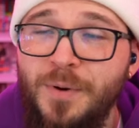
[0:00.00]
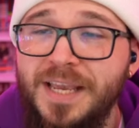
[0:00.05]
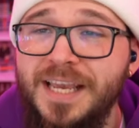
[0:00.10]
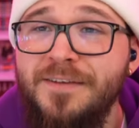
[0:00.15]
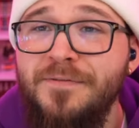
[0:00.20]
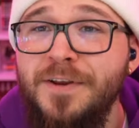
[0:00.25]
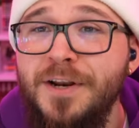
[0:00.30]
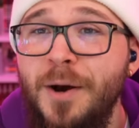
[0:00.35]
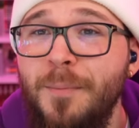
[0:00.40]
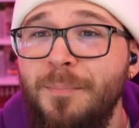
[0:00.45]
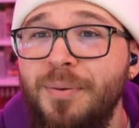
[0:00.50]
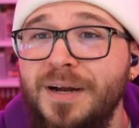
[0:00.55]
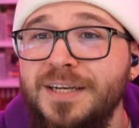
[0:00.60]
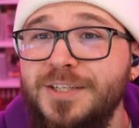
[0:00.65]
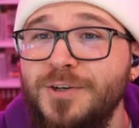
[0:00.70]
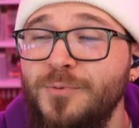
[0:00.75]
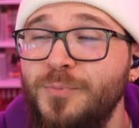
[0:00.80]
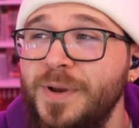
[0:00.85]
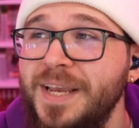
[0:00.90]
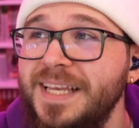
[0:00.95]
even a
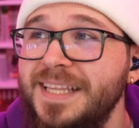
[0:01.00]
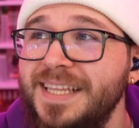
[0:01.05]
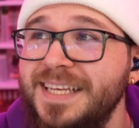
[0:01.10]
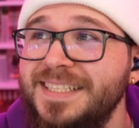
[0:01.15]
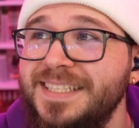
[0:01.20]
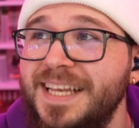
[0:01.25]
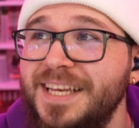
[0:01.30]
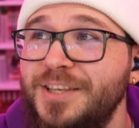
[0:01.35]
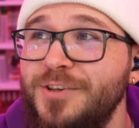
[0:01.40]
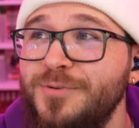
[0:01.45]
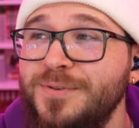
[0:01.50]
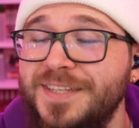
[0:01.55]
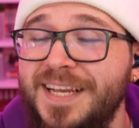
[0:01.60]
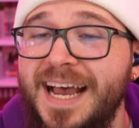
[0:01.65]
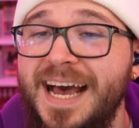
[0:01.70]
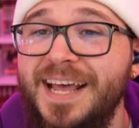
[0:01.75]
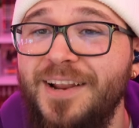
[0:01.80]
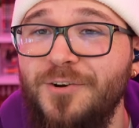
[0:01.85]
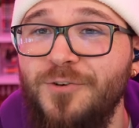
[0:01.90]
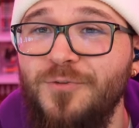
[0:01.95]
bunch of weaklings like you is
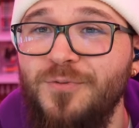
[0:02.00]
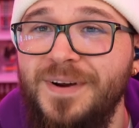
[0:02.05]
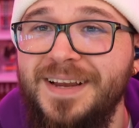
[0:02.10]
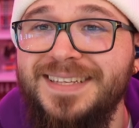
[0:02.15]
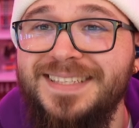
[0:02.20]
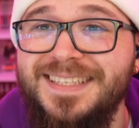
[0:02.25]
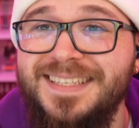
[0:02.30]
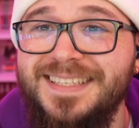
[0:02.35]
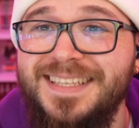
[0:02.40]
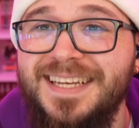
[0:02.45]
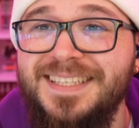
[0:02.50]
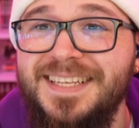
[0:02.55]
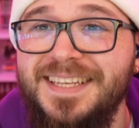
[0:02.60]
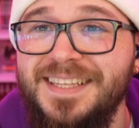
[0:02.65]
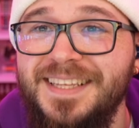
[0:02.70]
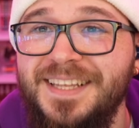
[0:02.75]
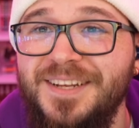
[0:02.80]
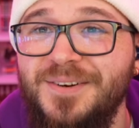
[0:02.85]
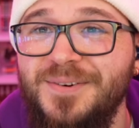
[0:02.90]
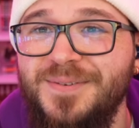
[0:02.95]
kind of crazy. That's a
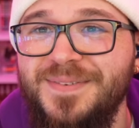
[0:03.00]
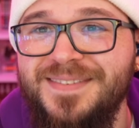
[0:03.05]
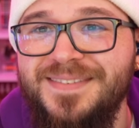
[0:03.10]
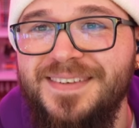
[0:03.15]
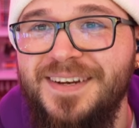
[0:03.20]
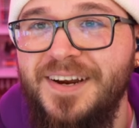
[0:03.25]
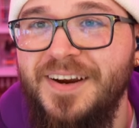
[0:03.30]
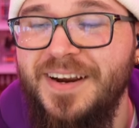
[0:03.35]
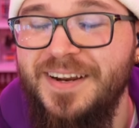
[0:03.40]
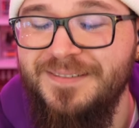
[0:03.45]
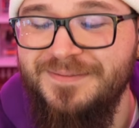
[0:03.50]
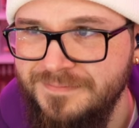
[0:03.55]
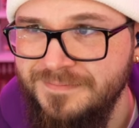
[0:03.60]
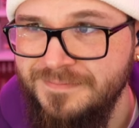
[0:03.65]
little... All right.